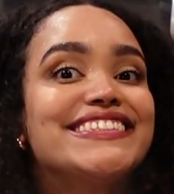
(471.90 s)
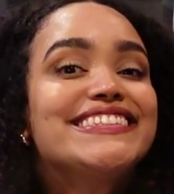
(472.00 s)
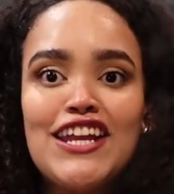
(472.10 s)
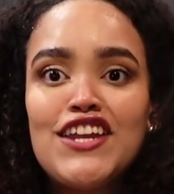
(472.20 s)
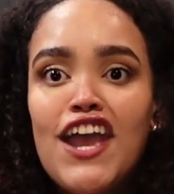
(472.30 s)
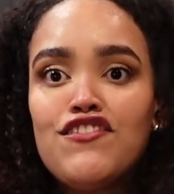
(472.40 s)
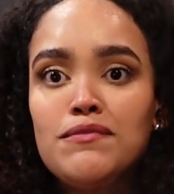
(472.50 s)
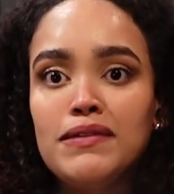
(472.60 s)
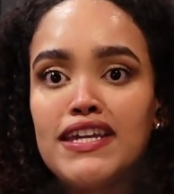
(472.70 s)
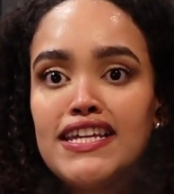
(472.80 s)
Here you have the
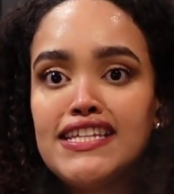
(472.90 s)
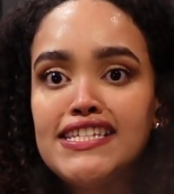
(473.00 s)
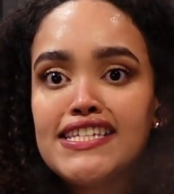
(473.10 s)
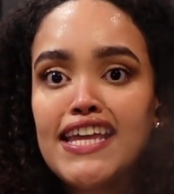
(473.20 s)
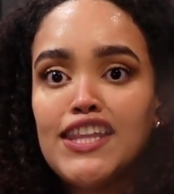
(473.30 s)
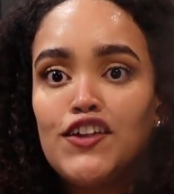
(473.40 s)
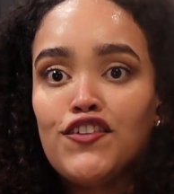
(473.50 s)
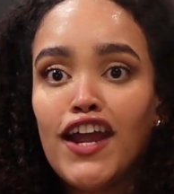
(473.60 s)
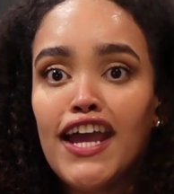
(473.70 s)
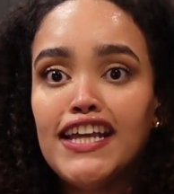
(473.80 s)
beans and
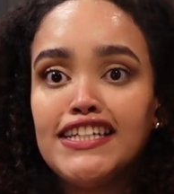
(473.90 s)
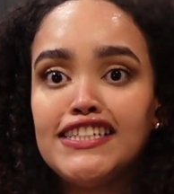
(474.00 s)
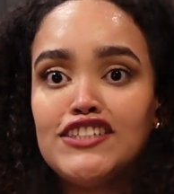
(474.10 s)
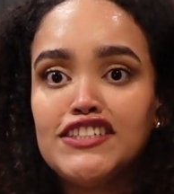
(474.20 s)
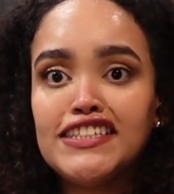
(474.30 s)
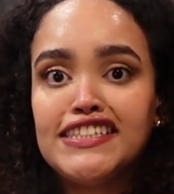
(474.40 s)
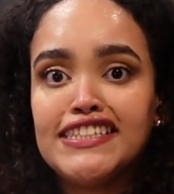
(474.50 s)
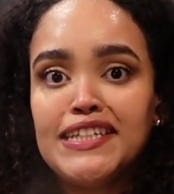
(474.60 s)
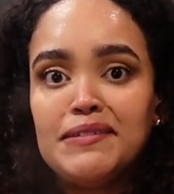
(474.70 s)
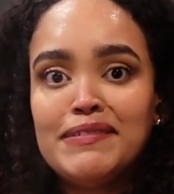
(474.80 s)
the rice. You see the
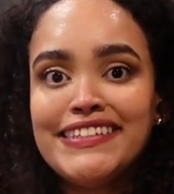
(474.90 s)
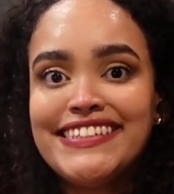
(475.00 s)
steam.